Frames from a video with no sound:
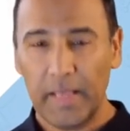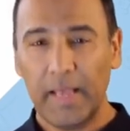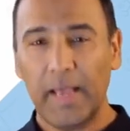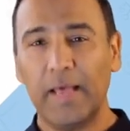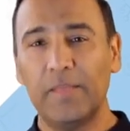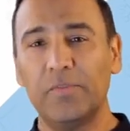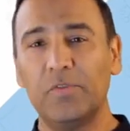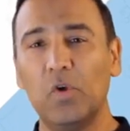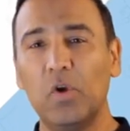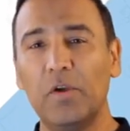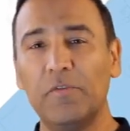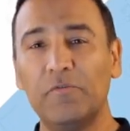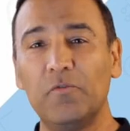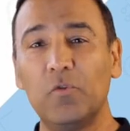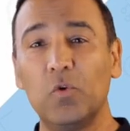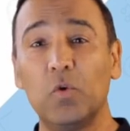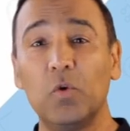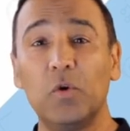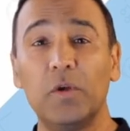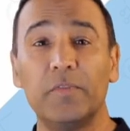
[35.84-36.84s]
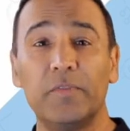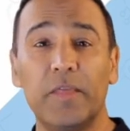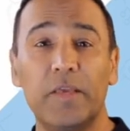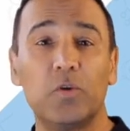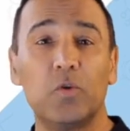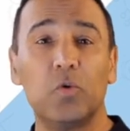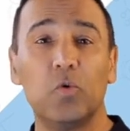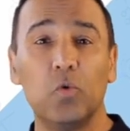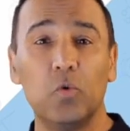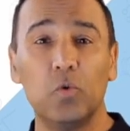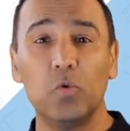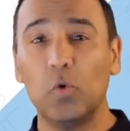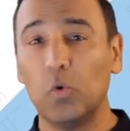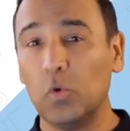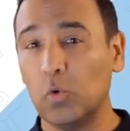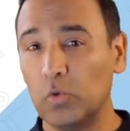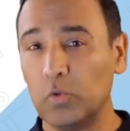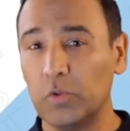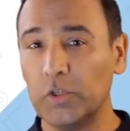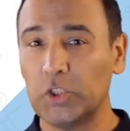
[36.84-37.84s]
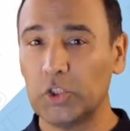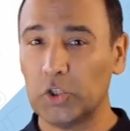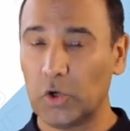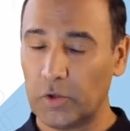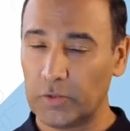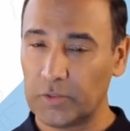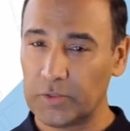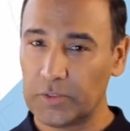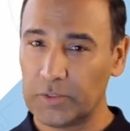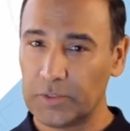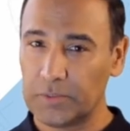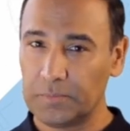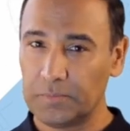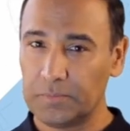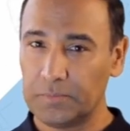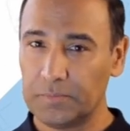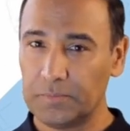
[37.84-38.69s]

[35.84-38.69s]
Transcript: and therefore they call all the shots.